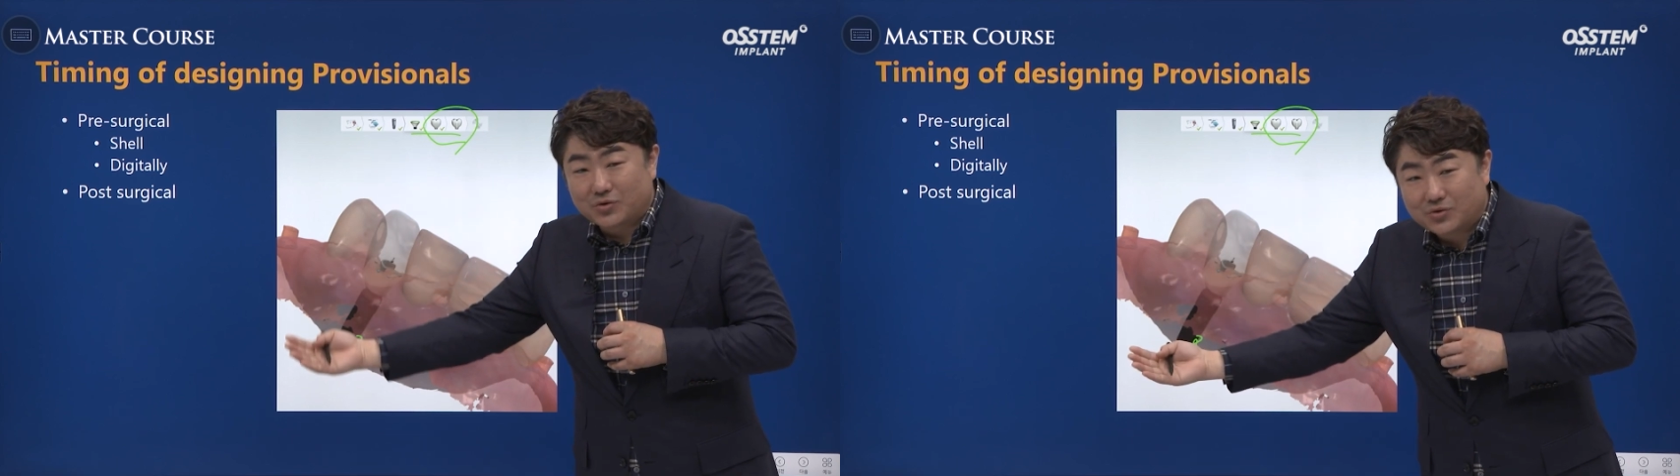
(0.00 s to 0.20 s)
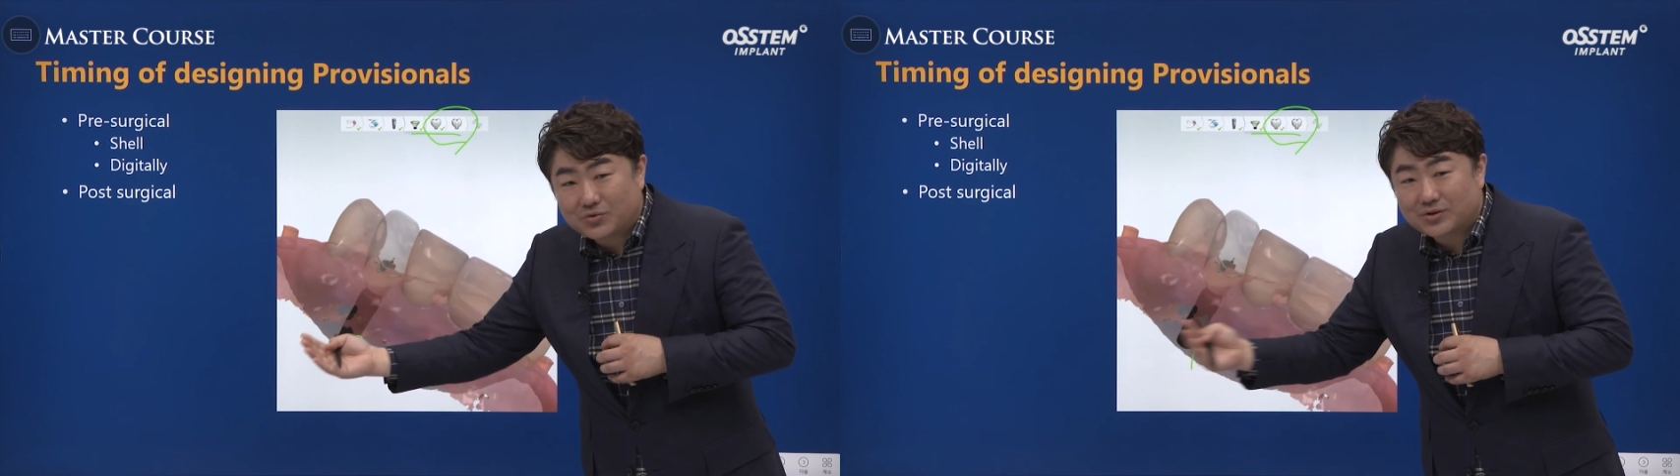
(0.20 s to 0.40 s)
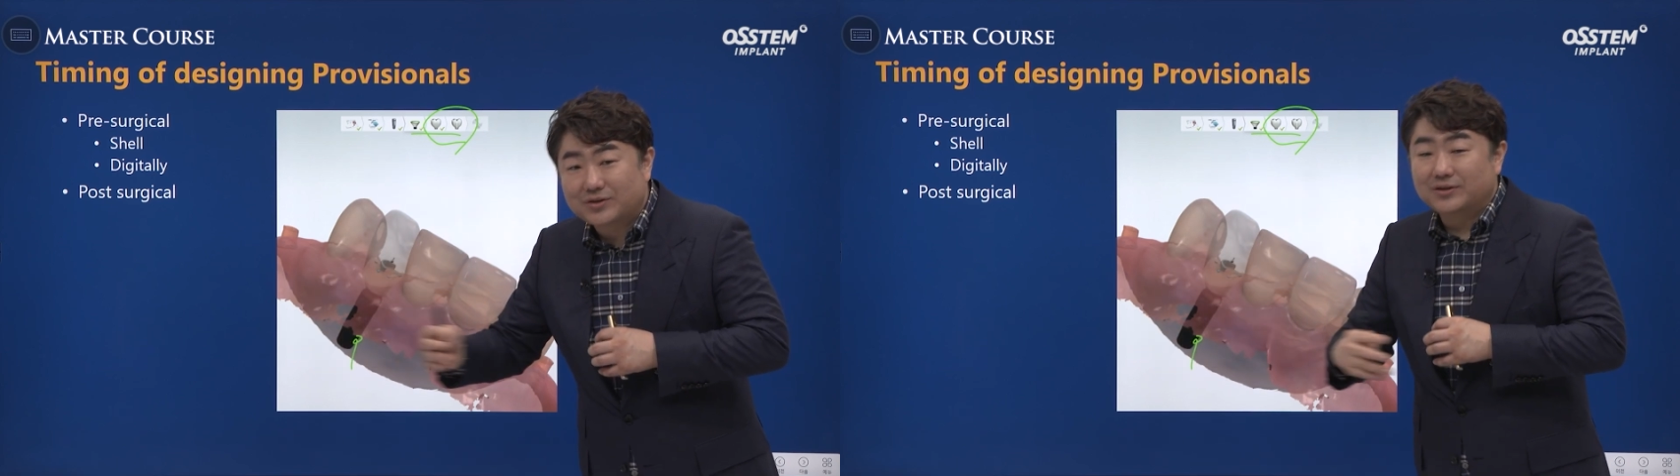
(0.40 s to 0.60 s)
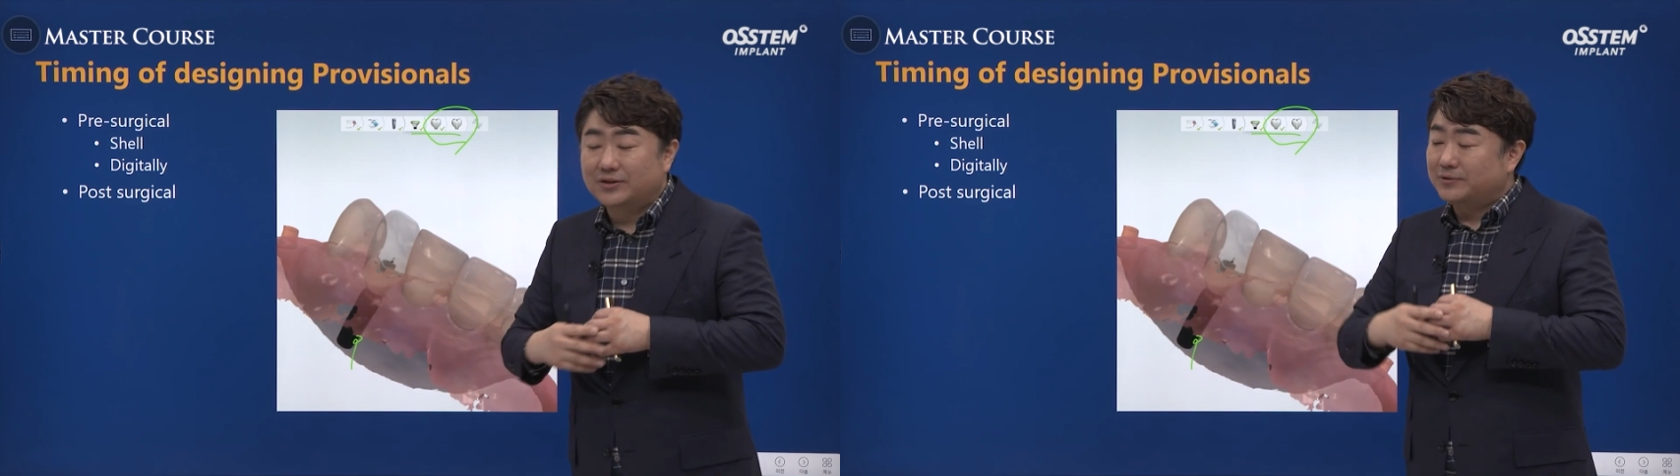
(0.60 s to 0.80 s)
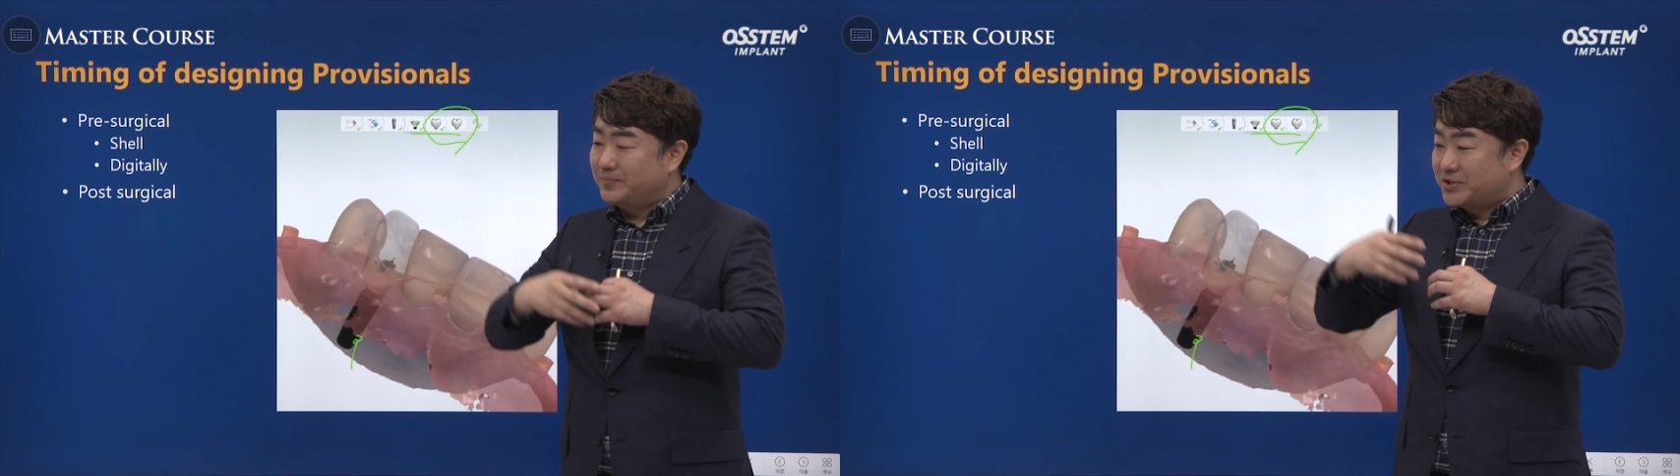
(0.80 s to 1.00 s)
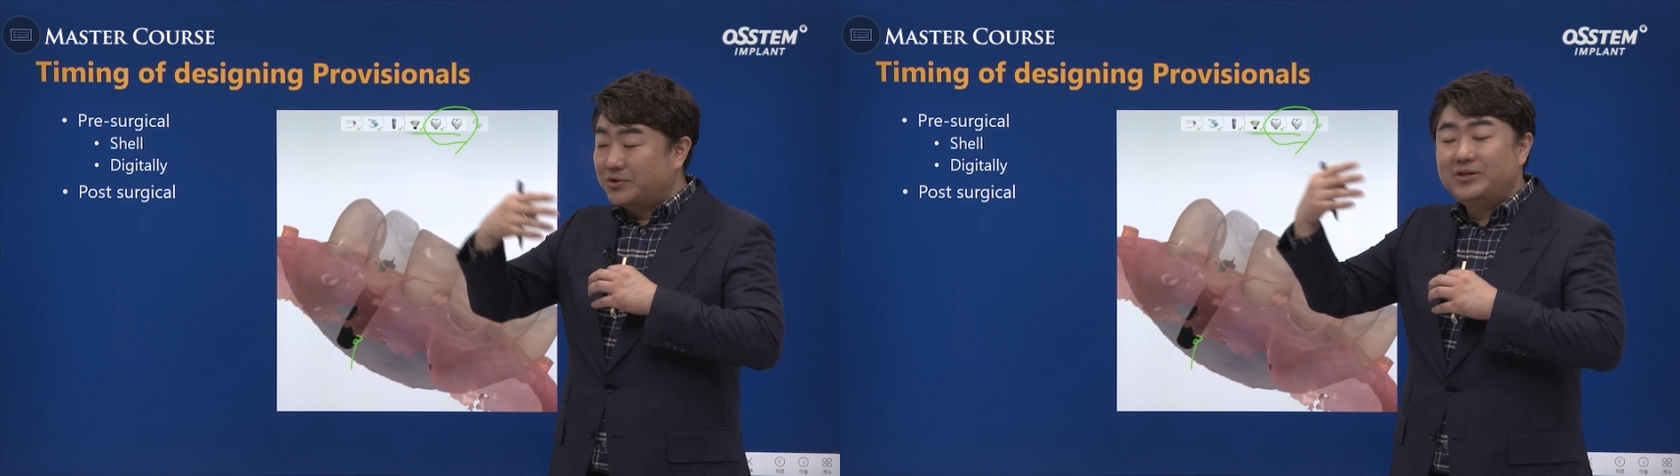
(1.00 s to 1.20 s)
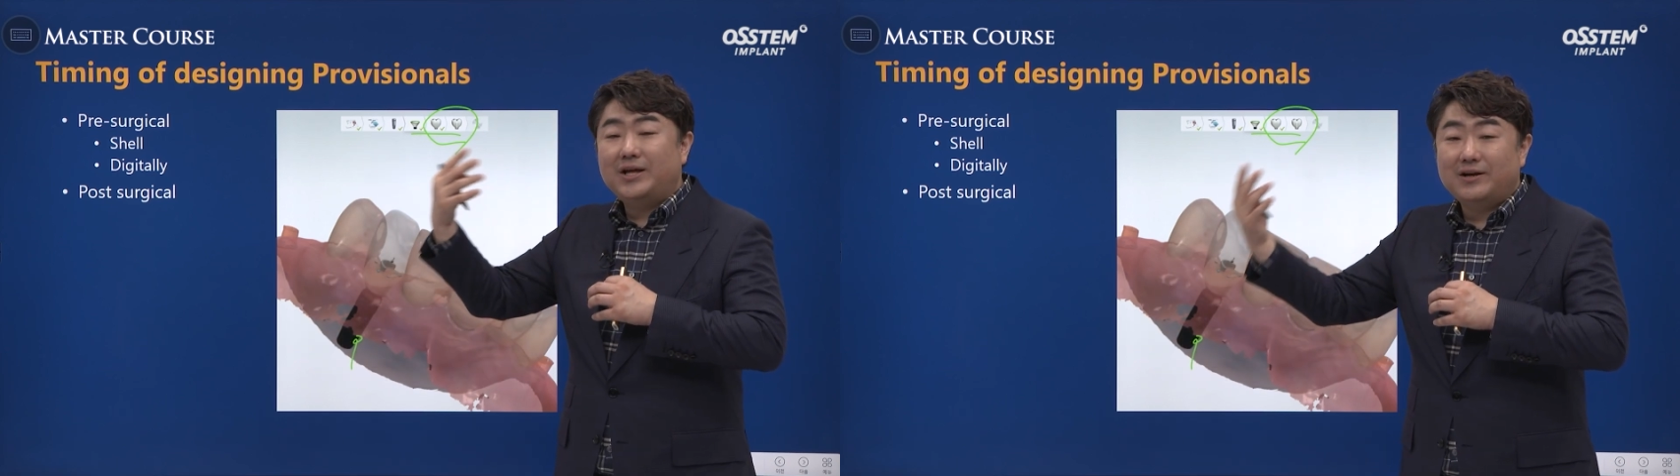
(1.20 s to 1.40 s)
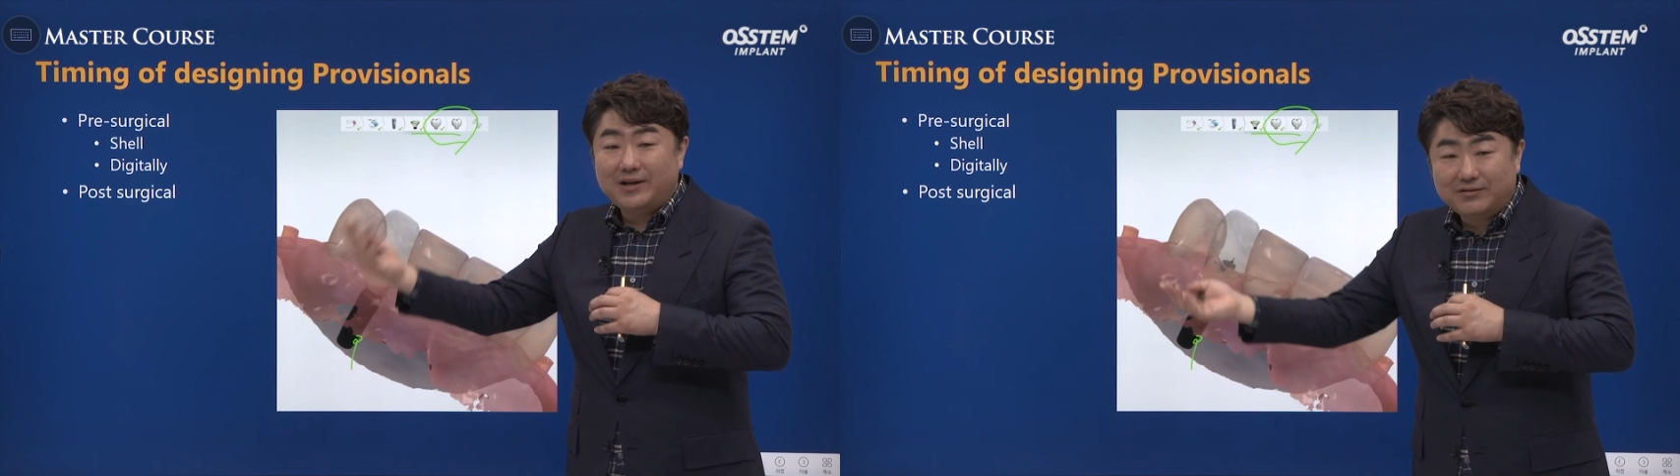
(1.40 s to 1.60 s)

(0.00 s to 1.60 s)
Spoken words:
CAD system